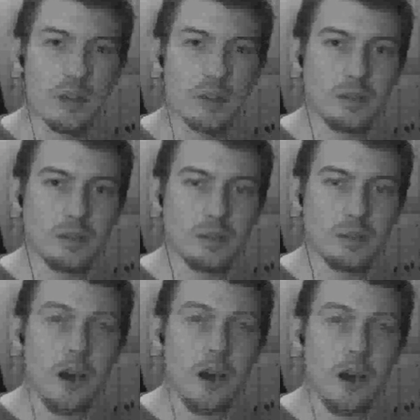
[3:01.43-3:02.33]
are, or
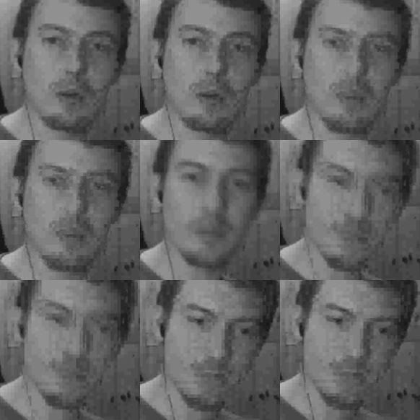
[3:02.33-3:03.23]
the, the,
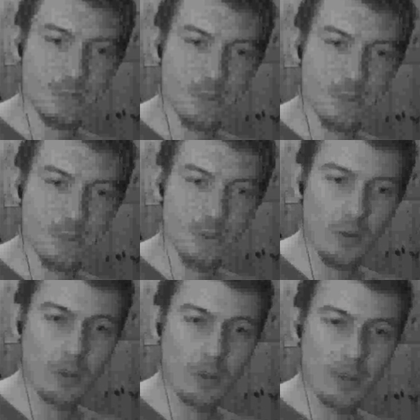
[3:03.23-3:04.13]
the more
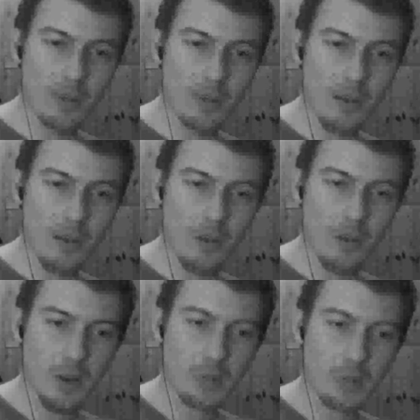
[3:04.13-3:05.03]
uh,
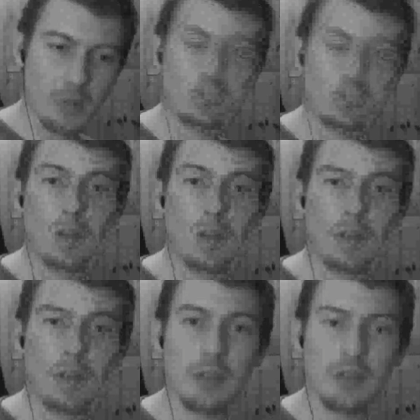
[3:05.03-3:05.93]
homosexual
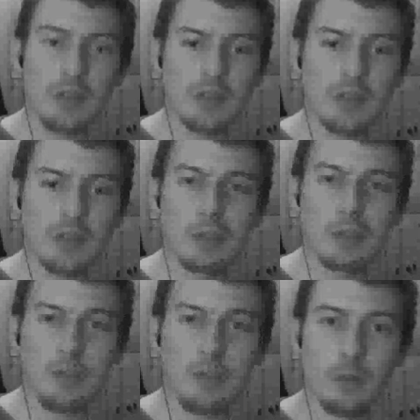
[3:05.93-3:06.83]
copulations you perform,
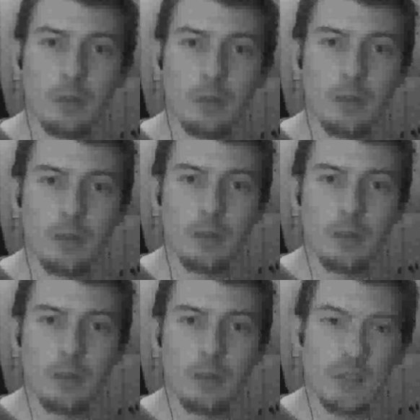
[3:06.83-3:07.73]
the less
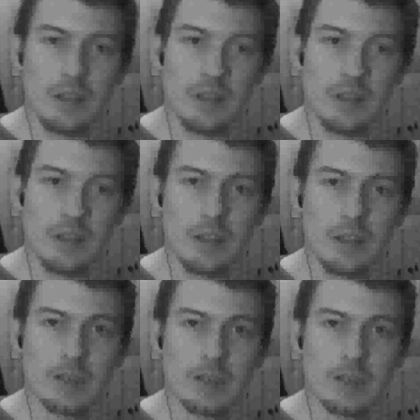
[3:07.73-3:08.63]
likely is it
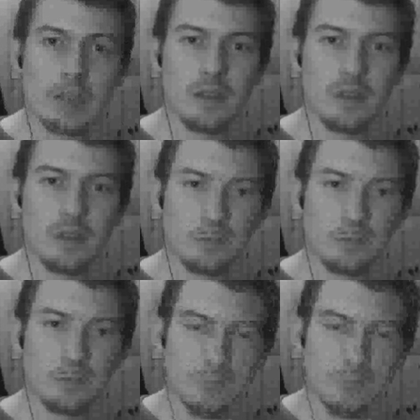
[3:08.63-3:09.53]
that you
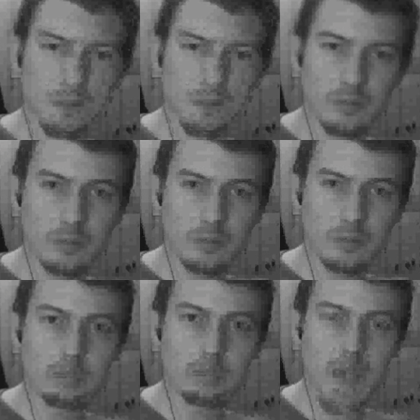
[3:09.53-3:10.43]

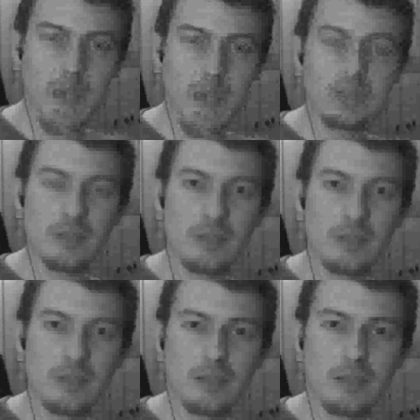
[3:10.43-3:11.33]
pass this
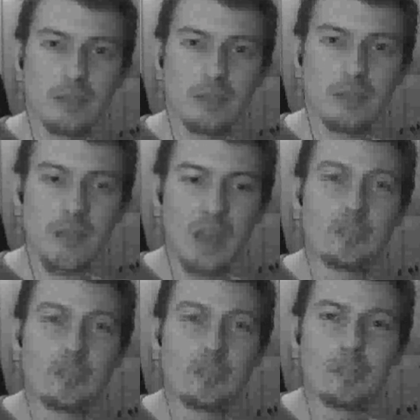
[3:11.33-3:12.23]
behavioral
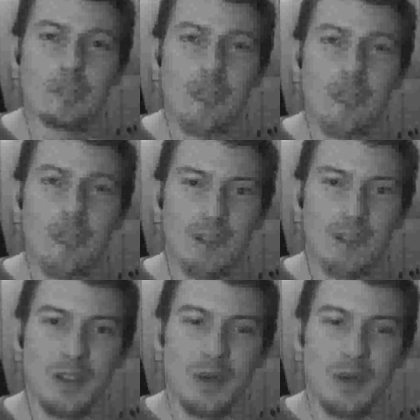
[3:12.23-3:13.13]
trait on
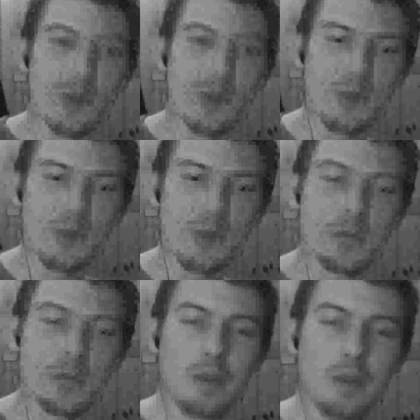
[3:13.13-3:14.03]
to,
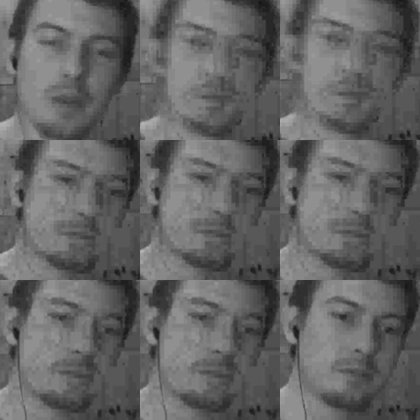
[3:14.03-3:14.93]

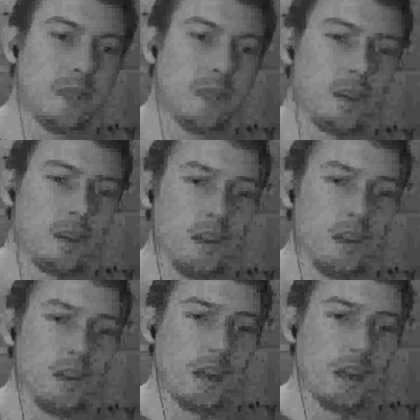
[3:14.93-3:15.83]
uh,
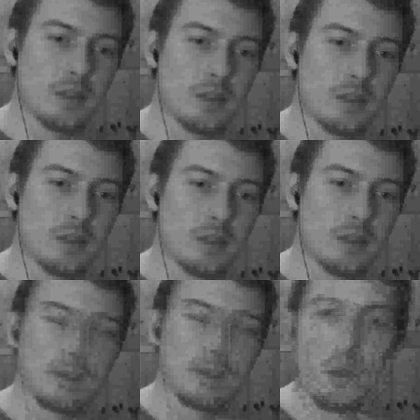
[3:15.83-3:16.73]
to a lot of
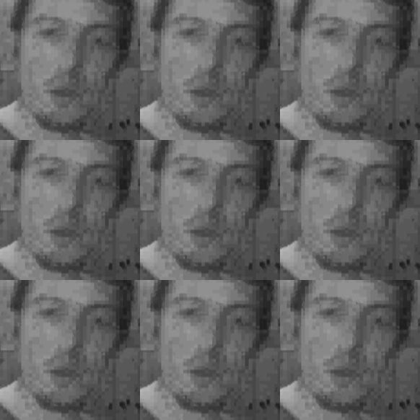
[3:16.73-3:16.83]
offspring.